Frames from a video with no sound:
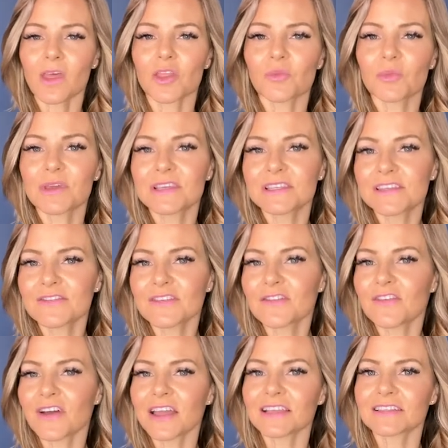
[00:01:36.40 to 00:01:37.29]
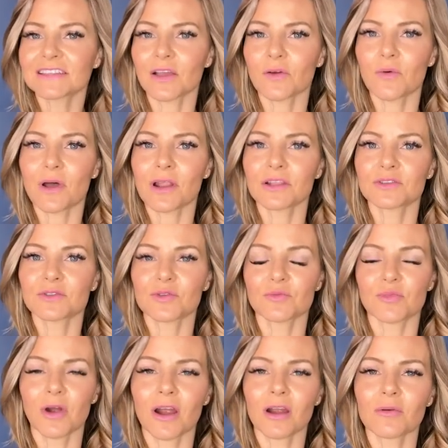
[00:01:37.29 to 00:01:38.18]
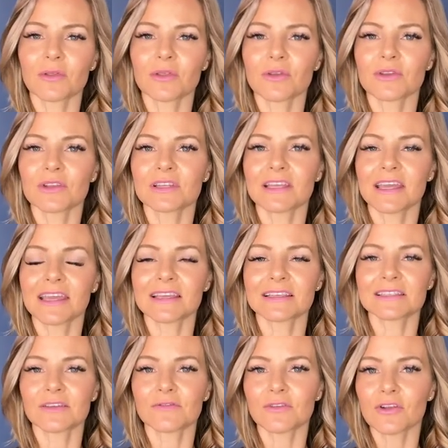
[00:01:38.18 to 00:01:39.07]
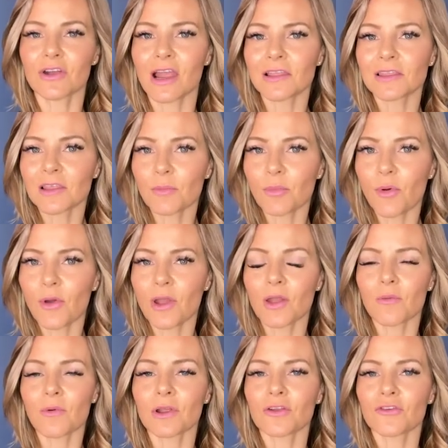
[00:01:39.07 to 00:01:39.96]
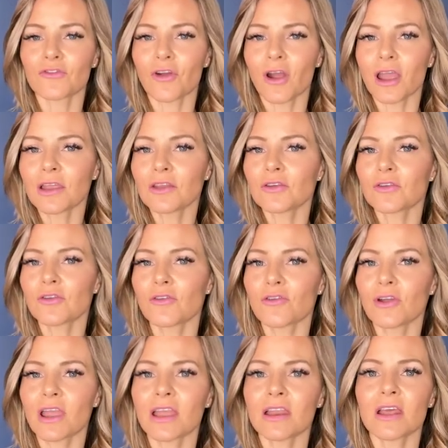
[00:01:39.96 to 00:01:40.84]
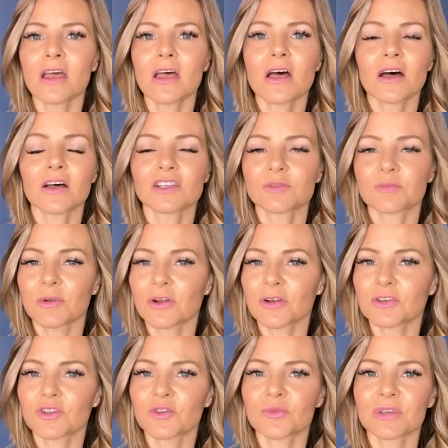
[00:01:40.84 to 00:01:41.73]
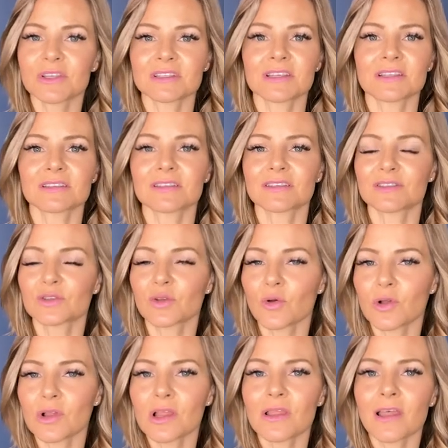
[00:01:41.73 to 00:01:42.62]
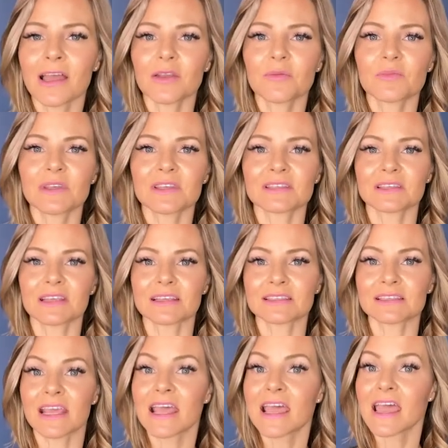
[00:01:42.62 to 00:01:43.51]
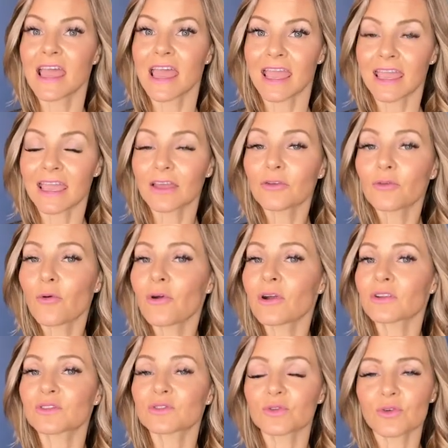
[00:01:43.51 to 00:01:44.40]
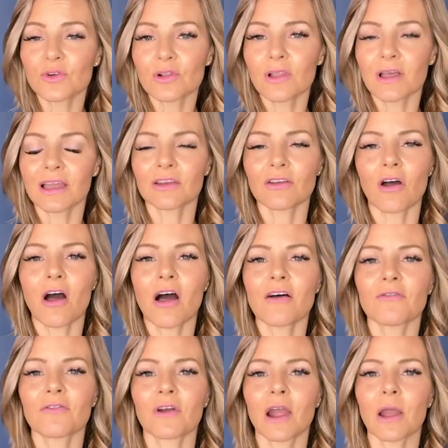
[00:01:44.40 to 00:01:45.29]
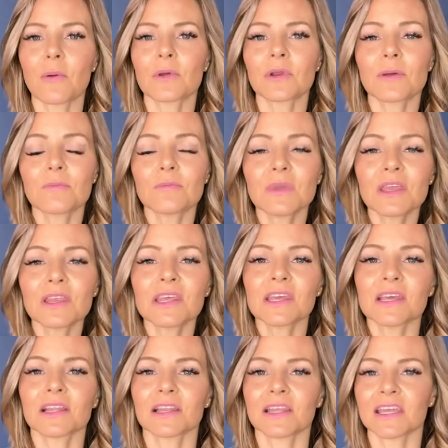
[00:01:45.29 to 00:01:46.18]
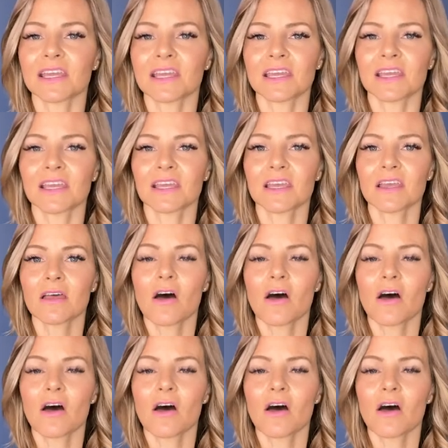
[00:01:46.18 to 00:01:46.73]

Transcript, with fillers: the piece of advice I wanted to impart with you today is, if you're at the point where you're trying to create a spiritual business, a soul-aligned business, and or a soul-aligned offer, I would immediately